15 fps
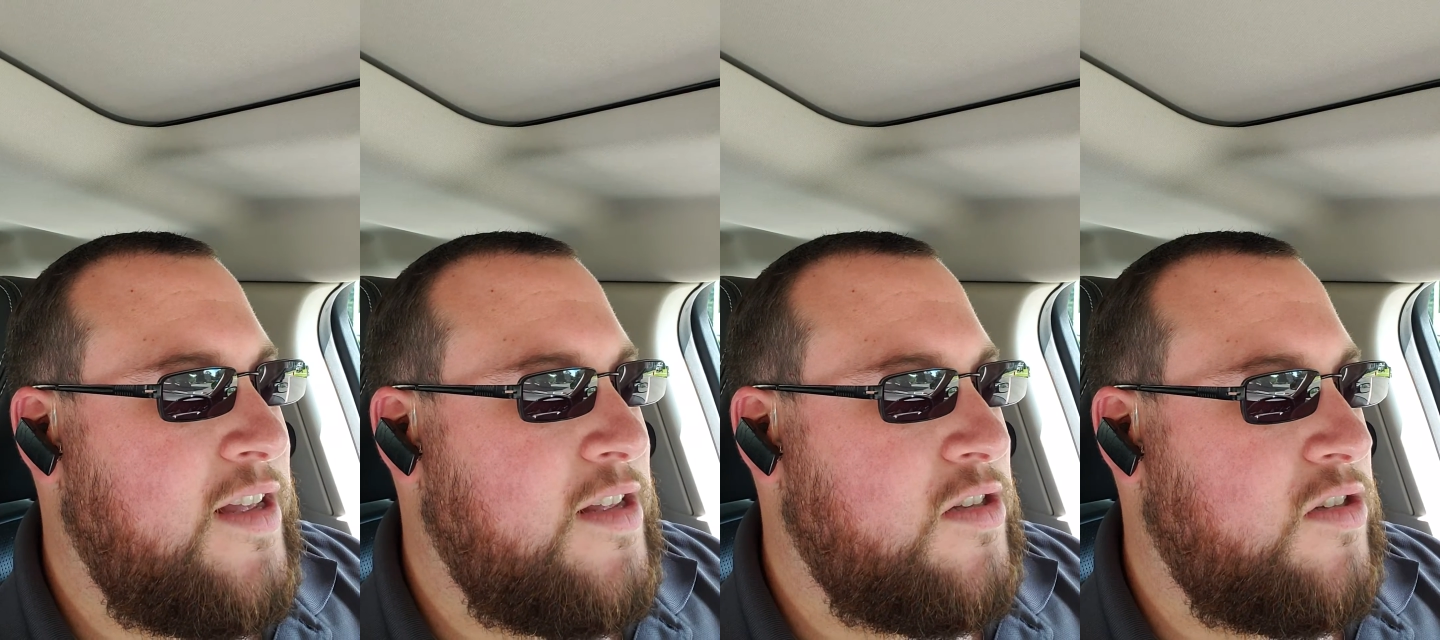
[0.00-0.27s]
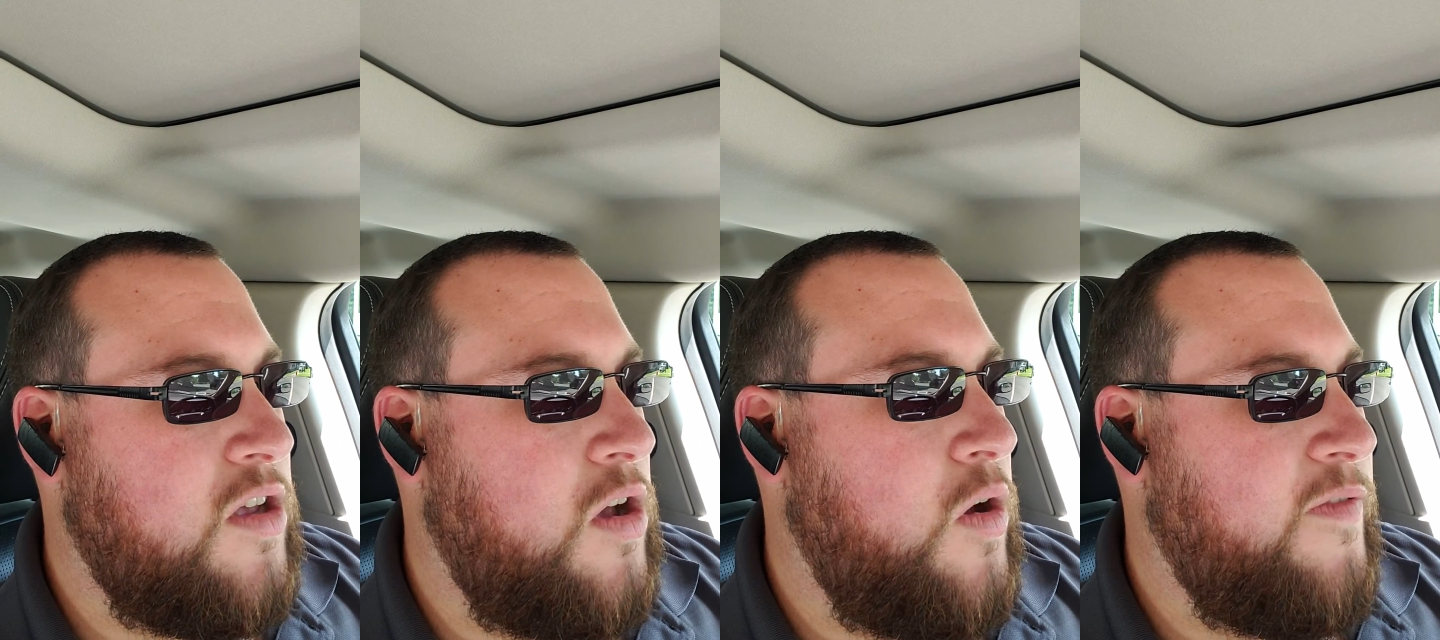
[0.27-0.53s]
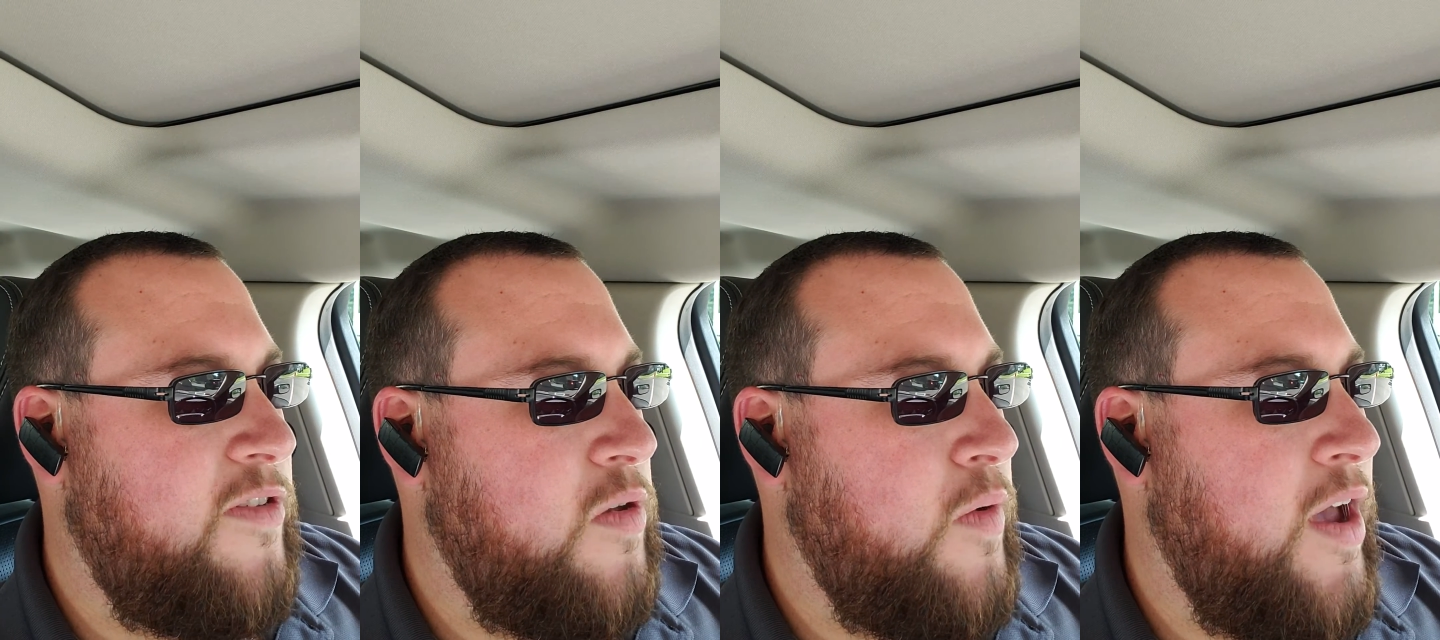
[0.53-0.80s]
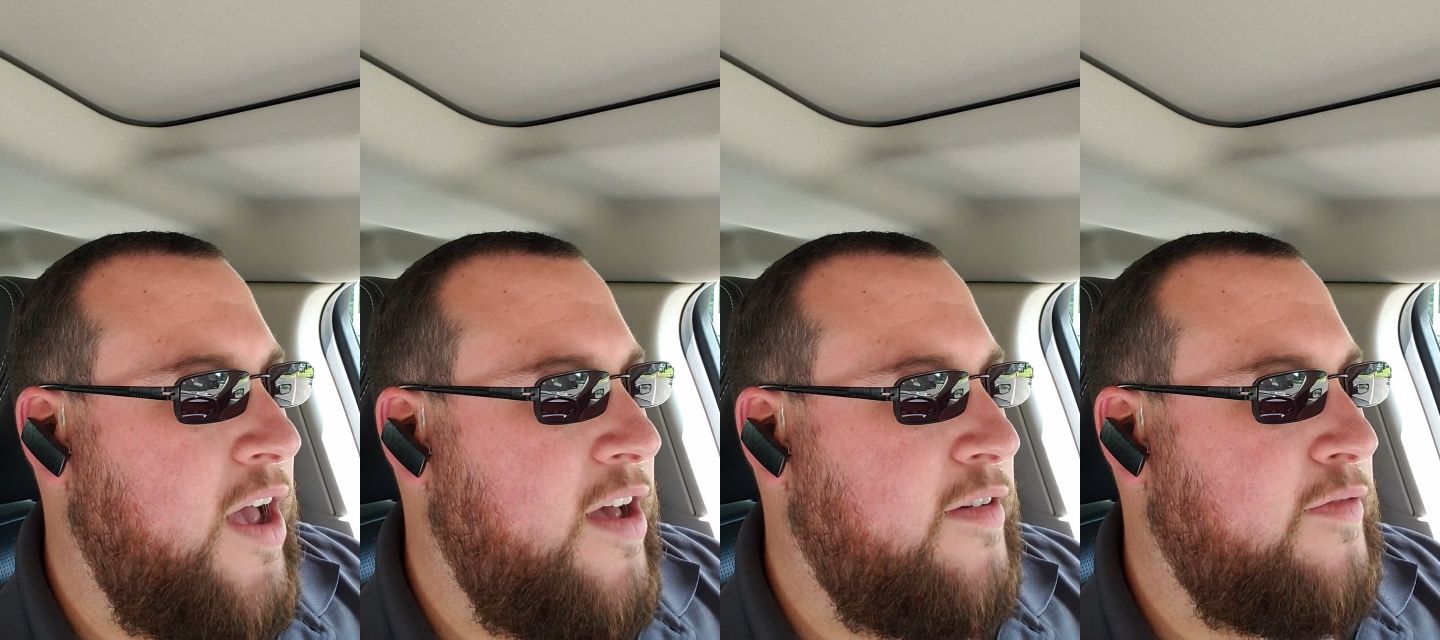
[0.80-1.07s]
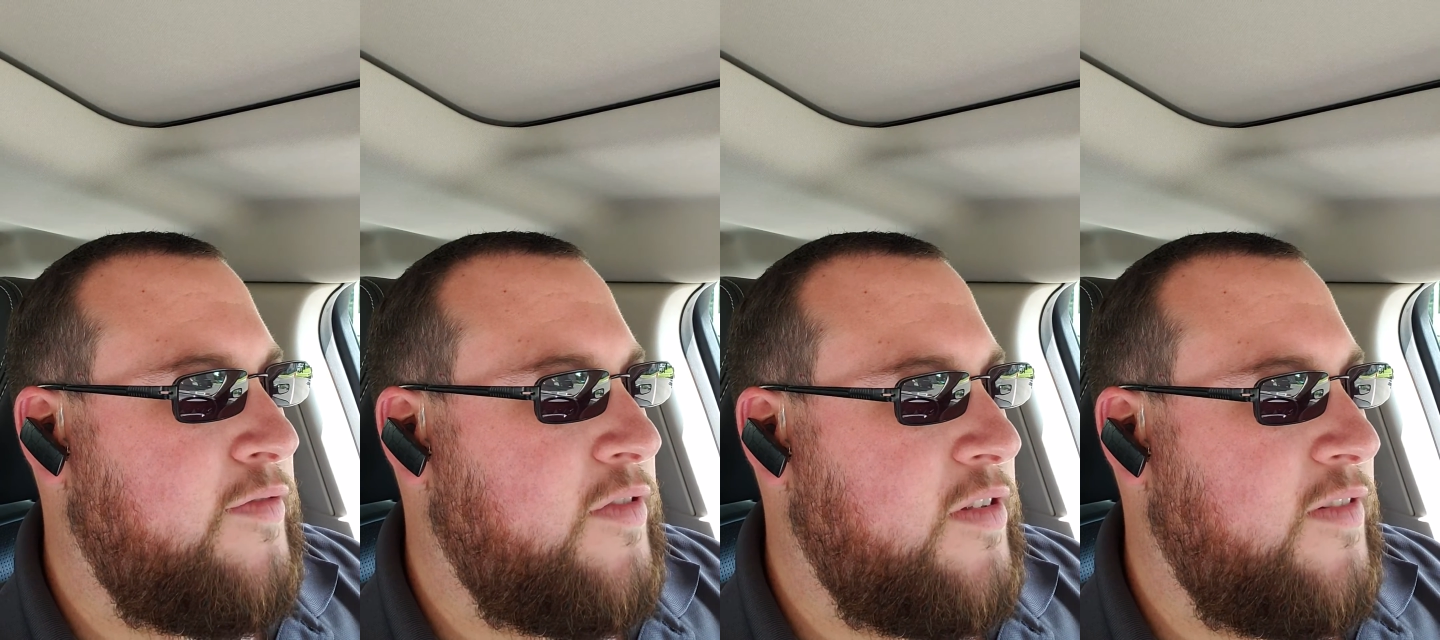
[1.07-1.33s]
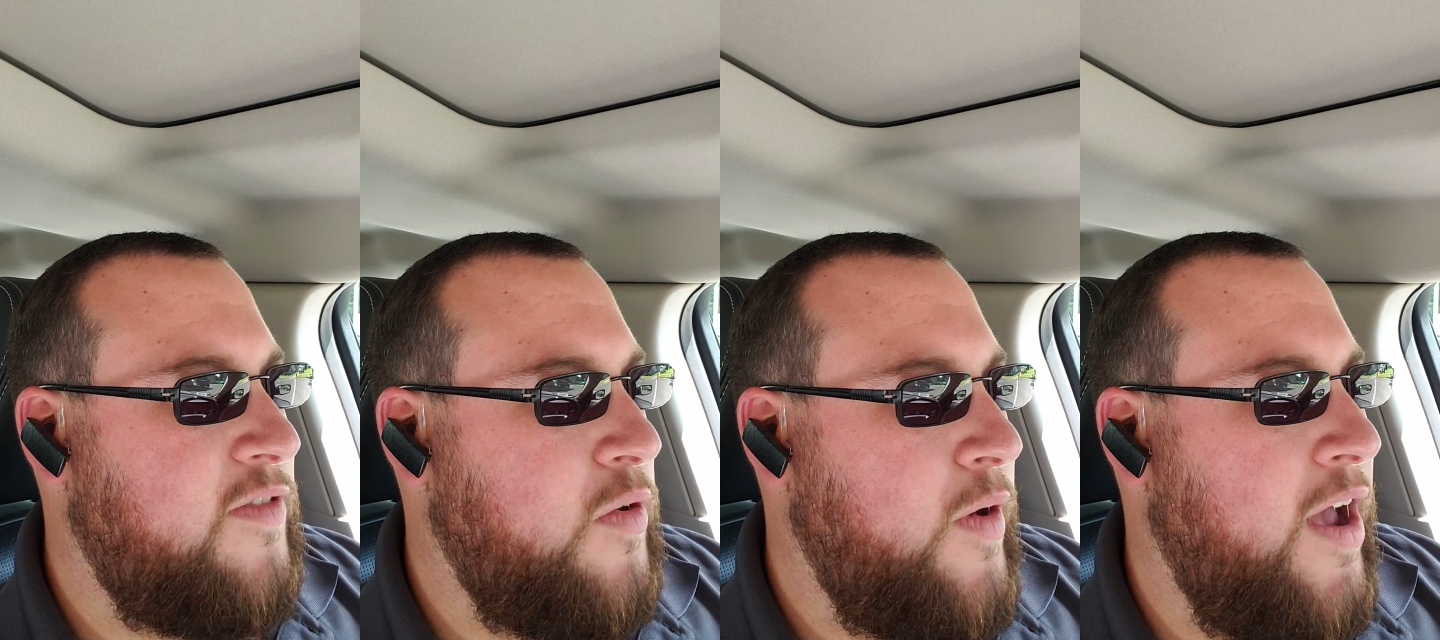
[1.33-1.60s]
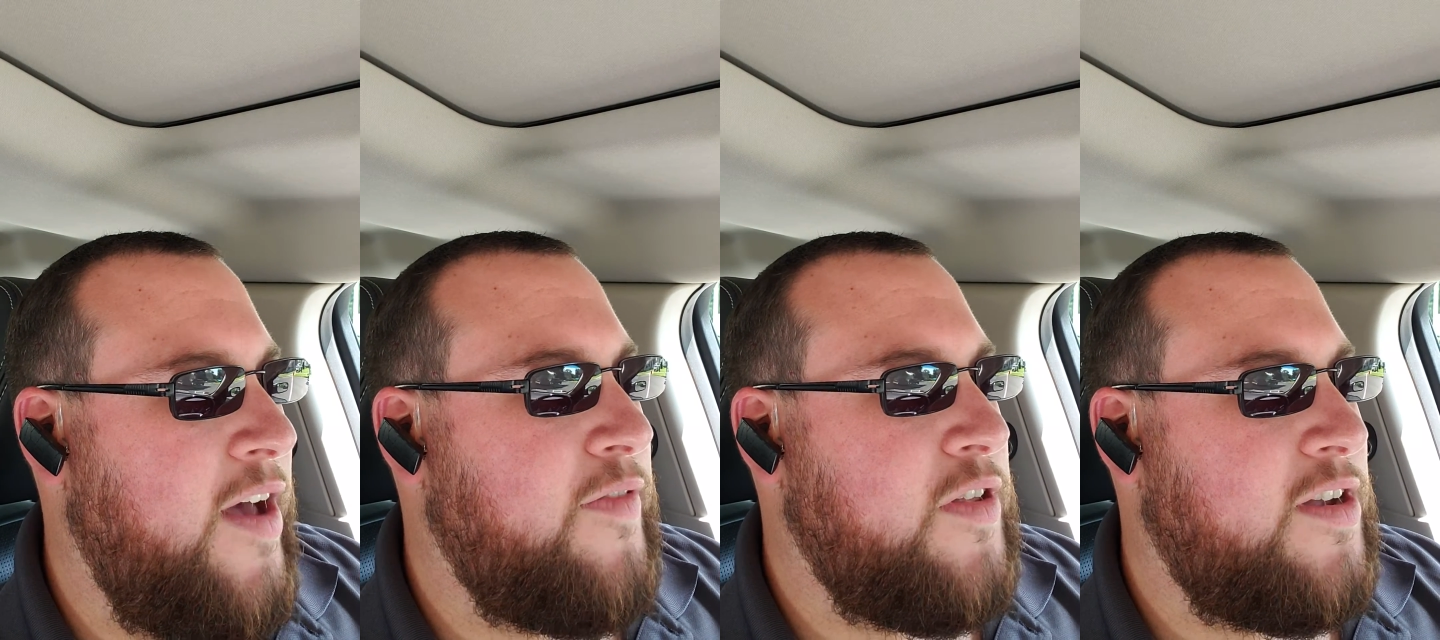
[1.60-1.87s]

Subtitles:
So if you have the